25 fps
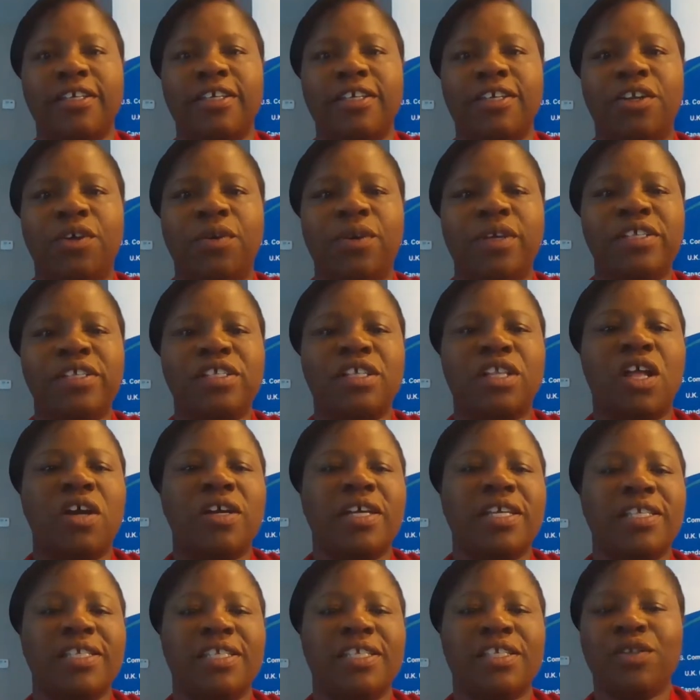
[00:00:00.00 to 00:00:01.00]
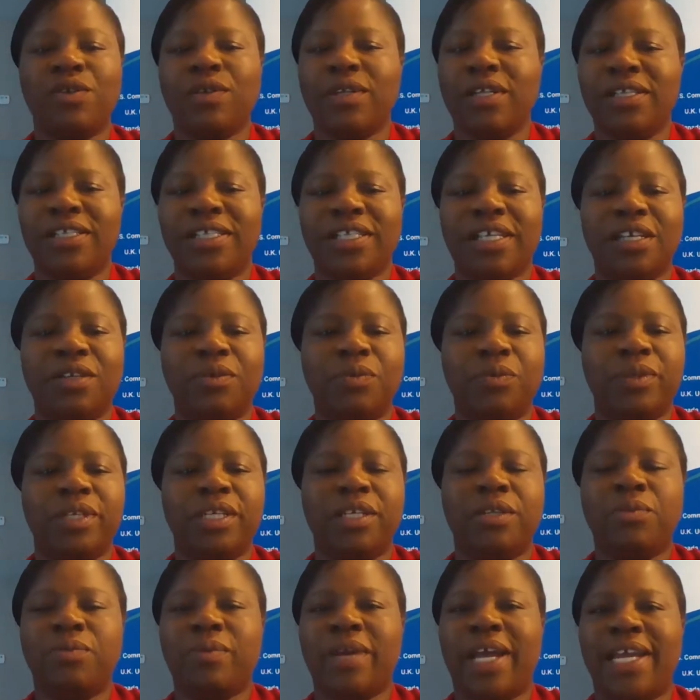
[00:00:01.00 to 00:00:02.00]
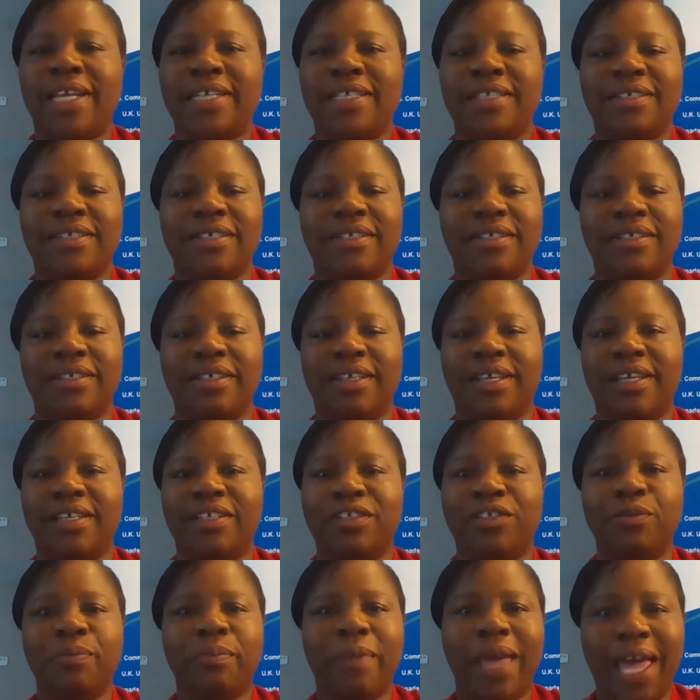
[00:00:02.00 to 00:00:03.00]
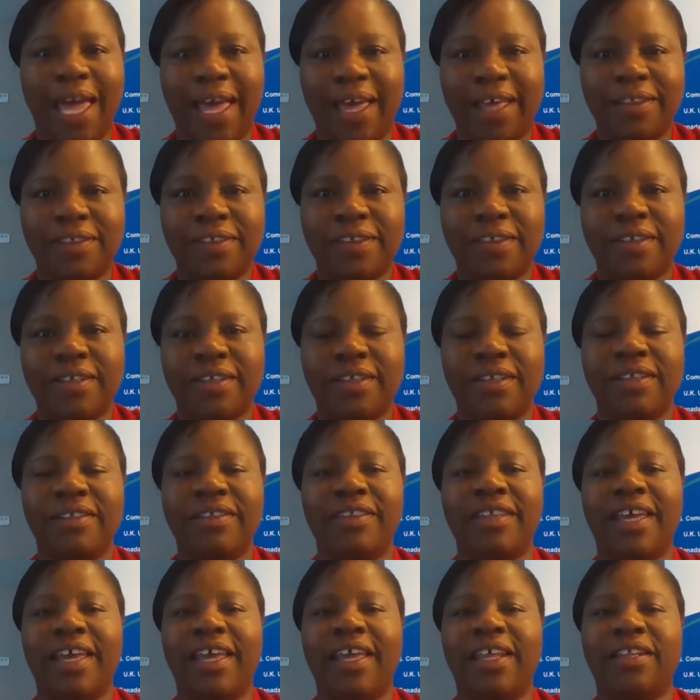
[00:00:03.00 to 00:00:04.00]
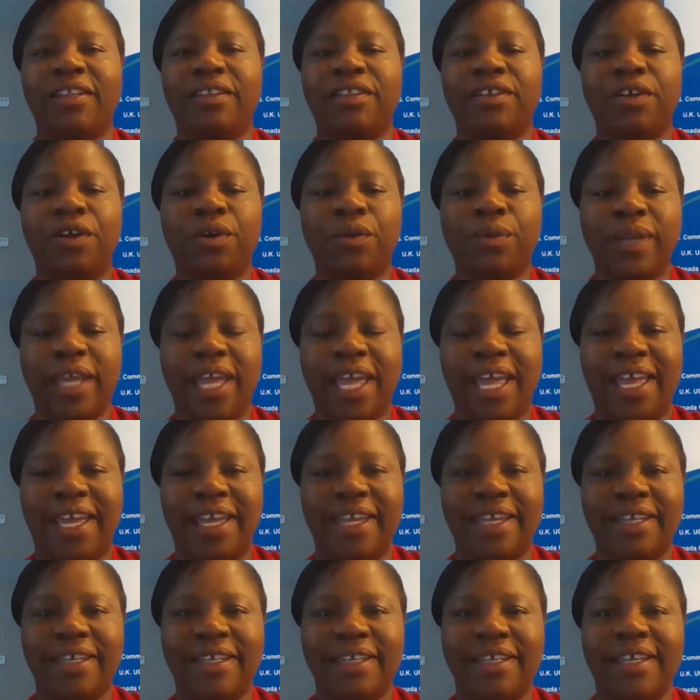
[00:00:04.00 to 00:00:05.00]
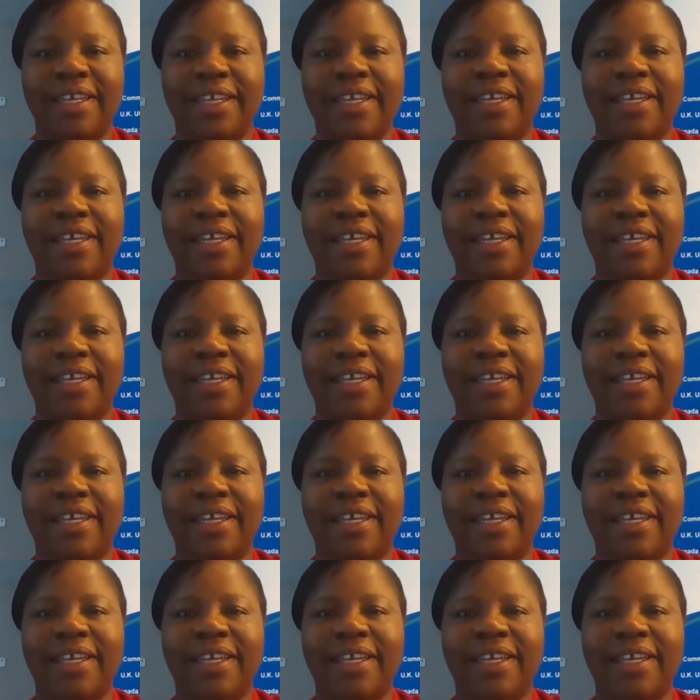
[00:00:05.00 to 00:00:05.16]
as long as students can read, write, and do math, then they're okay.